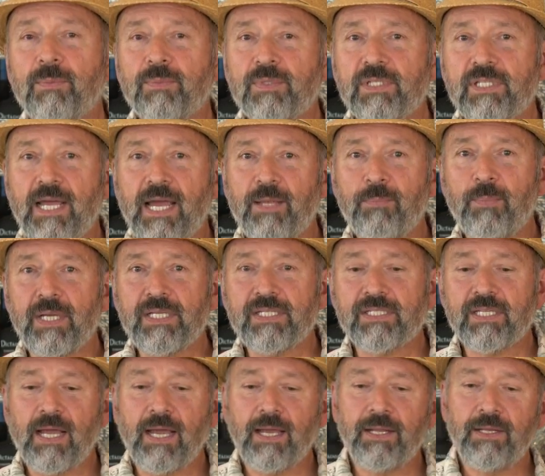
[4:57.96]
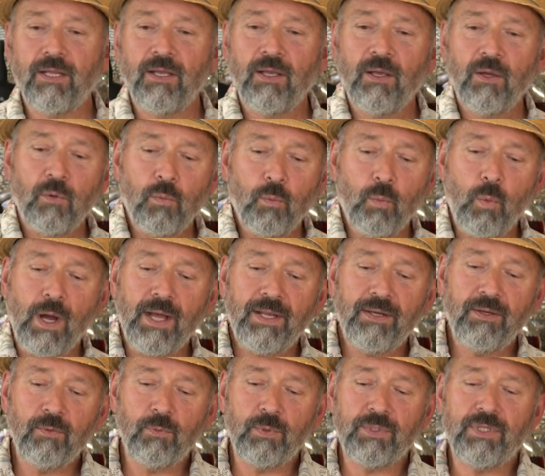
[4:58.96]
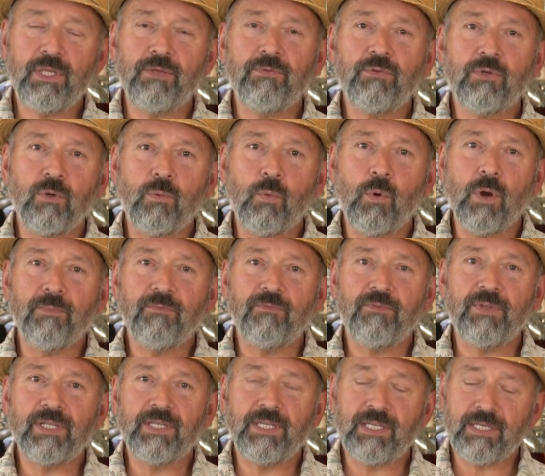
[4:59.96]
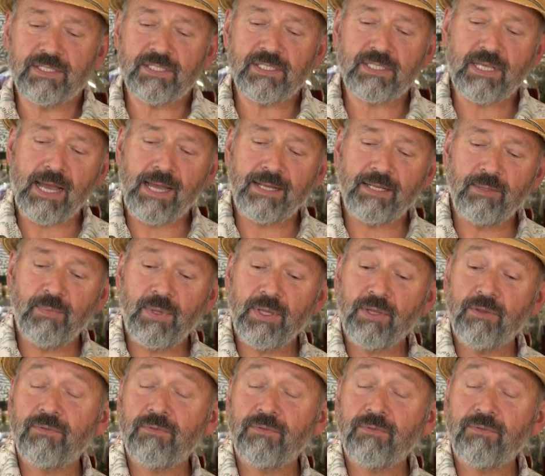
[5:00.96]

them side by side, One would give you a warm feeling inside and make